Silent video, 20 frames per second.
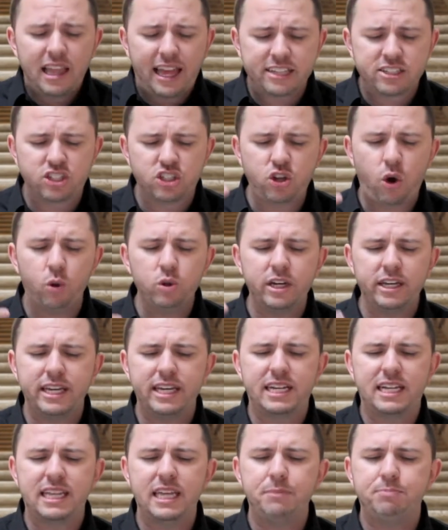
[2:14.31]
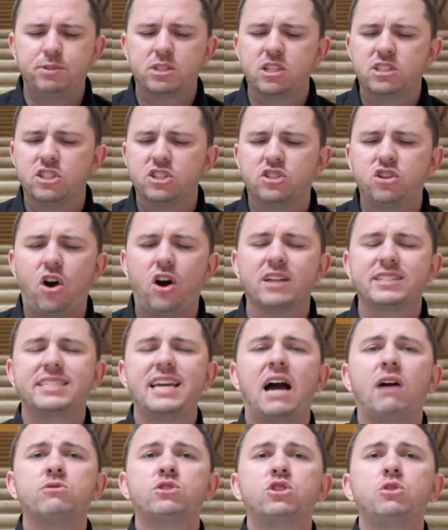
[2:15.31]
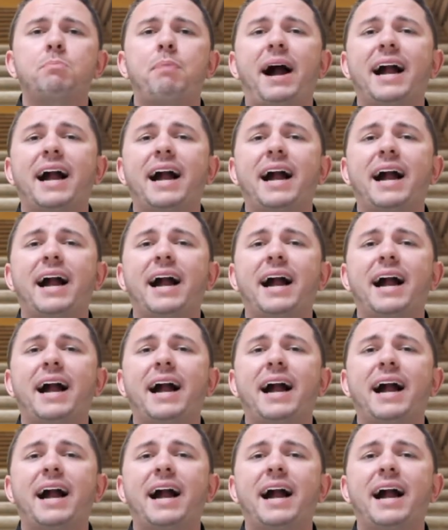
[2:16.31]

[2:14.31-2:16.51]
like solar eclipses and talked down to